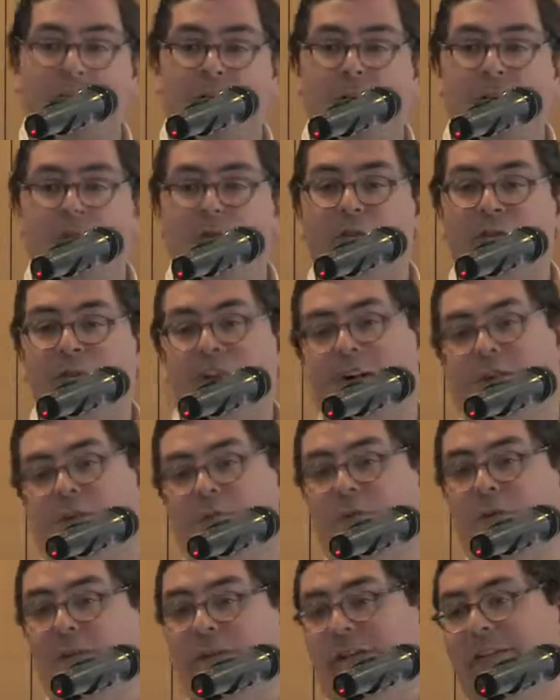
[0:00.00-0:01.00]
we're going to start
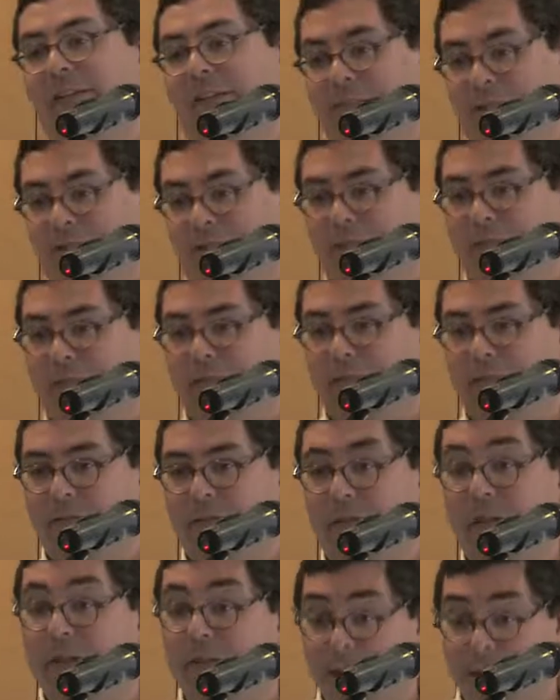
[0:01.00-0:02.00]
to release it.
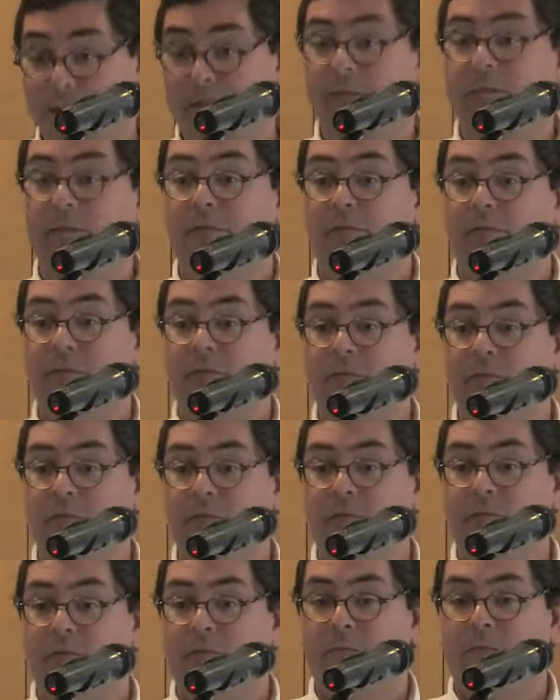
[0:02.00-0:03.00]
And they did,
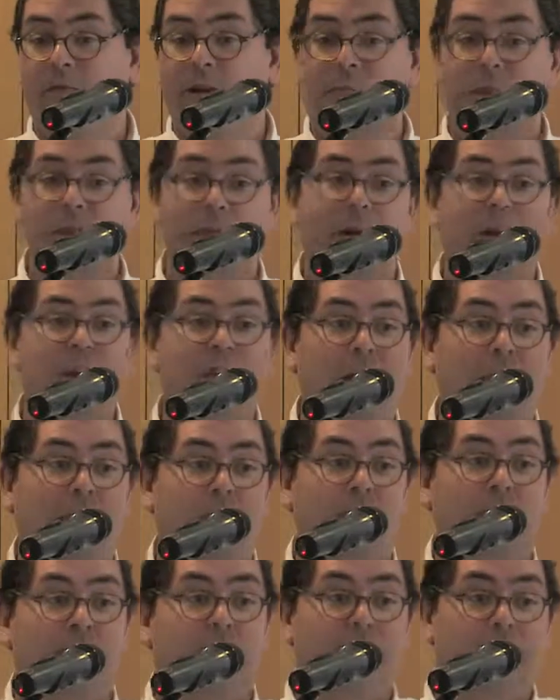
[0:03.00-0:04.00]
chapter by
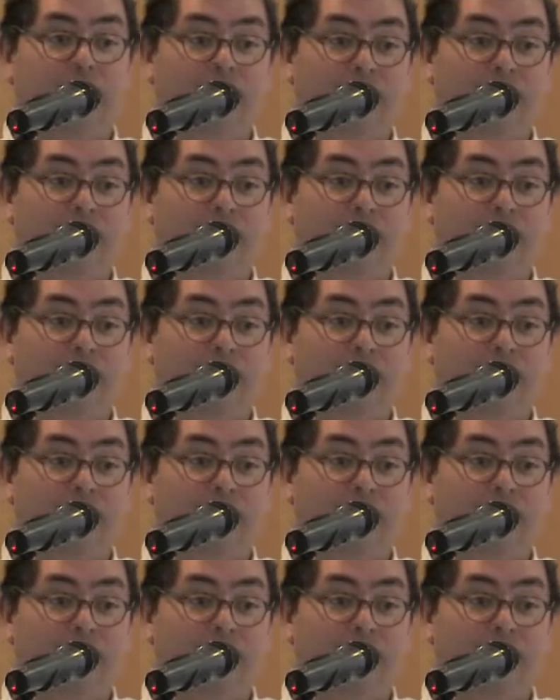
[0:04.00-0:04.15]
chapter,